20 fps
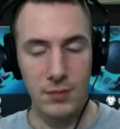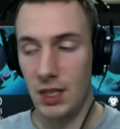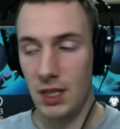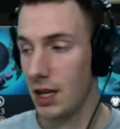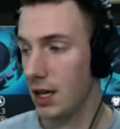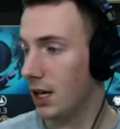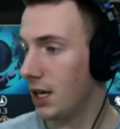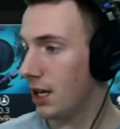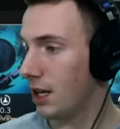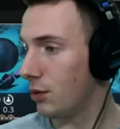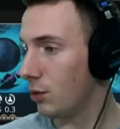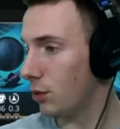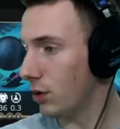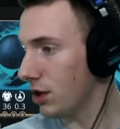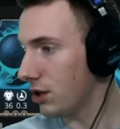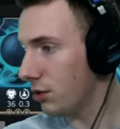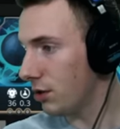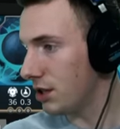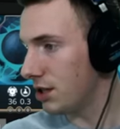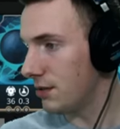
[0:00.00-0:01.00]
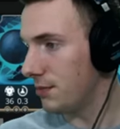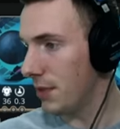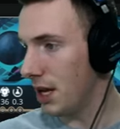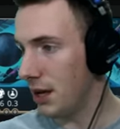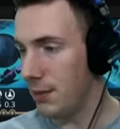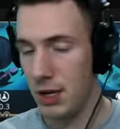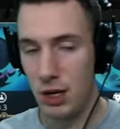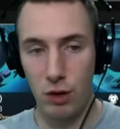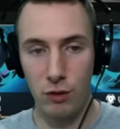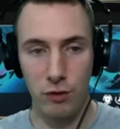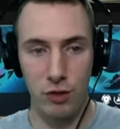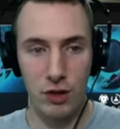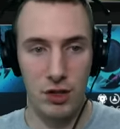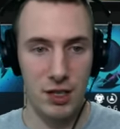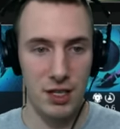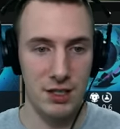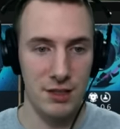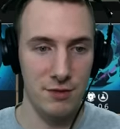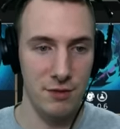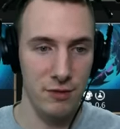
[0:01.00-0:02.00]
we're going to maybe go for
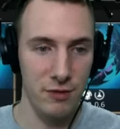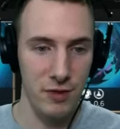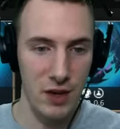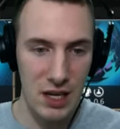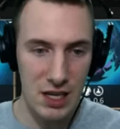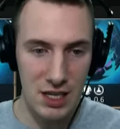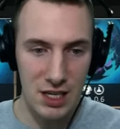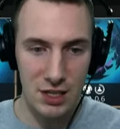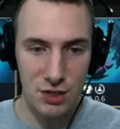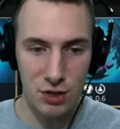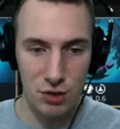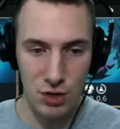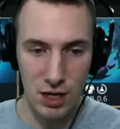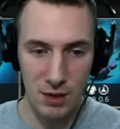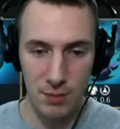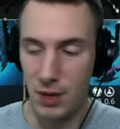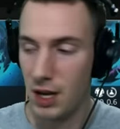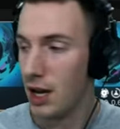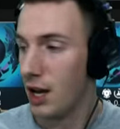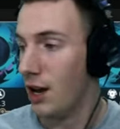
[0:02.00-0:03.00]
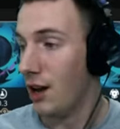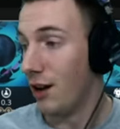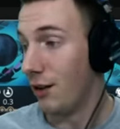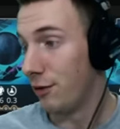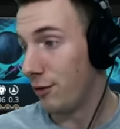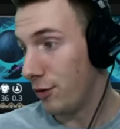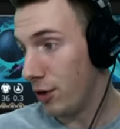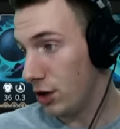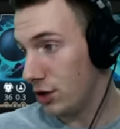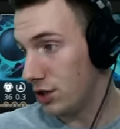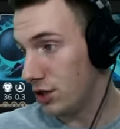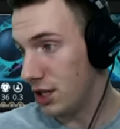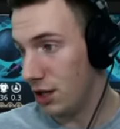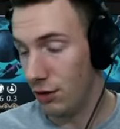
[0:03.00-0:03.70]
Infinity Stream first here.